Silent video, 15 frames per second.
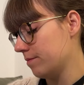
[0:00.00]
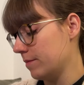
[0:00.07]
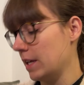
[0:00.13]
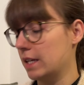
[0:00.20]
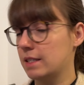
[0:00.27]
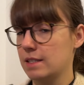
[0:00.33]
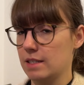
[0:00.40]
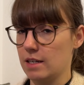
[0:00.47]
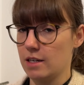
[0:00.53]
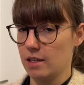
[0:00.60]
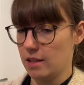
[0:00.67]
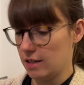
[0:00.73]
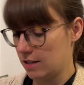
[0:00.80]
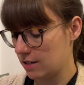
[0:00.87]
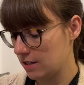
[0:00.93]
next year, I
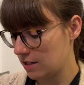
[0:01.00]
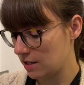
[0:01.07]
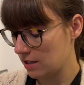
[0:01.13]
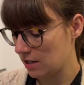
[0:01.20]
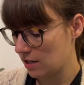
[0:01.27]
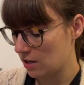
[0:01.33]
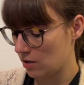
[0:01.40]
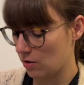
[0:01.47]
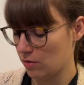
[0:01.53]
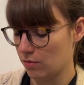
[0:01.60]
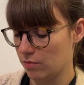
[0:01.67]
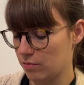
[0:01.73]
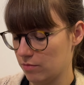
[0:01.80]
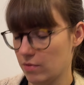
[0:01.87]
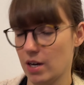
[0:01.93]
think. Oh,
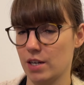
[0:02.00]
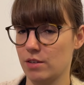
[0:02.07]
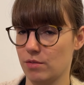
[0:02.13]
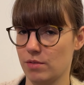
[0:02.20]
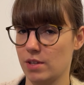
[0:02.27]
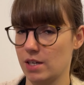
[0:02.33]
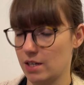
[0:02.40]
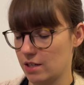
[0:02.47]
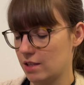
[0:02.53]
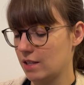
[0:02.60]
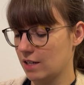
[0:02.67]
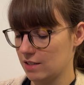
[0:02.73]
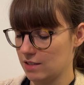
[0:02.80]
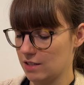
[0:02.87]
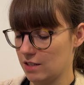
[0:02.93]
I don't think,
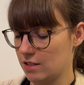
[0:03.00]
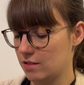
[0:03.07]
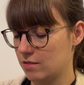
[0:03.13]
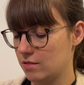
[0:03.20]
next year.